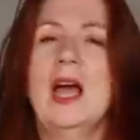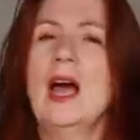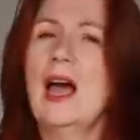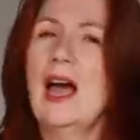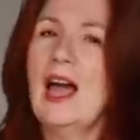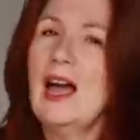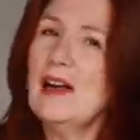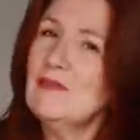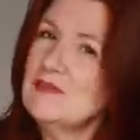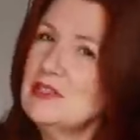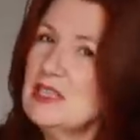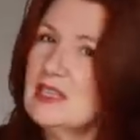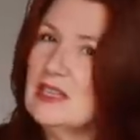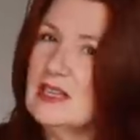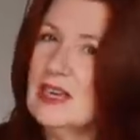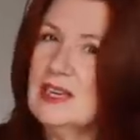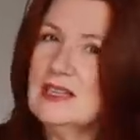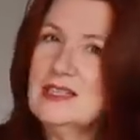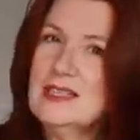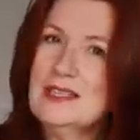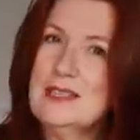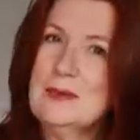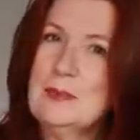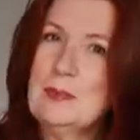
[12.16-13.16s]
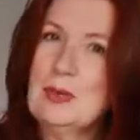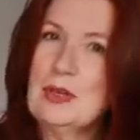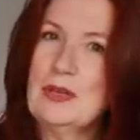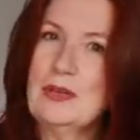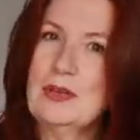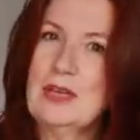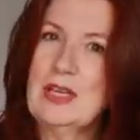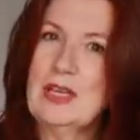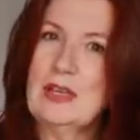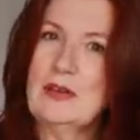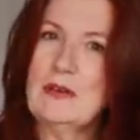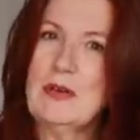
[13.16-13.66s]
I have decided to put
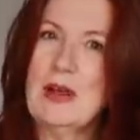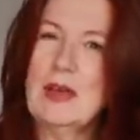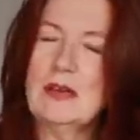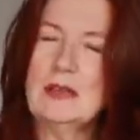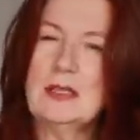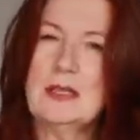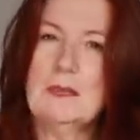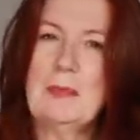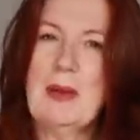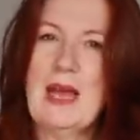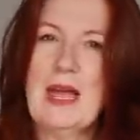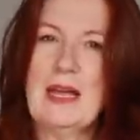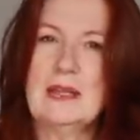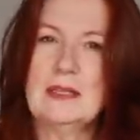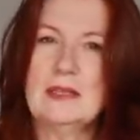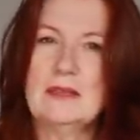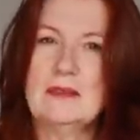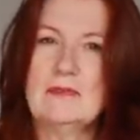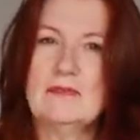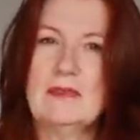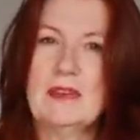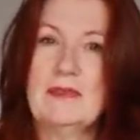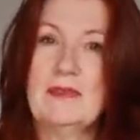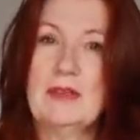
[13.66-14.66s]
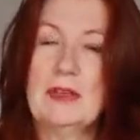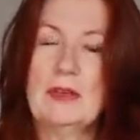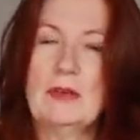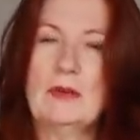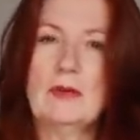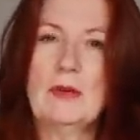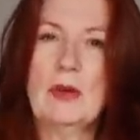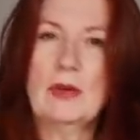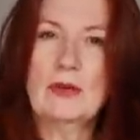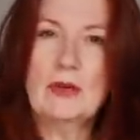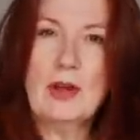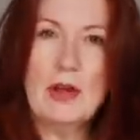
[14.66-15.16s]
the Grasser Pattern review on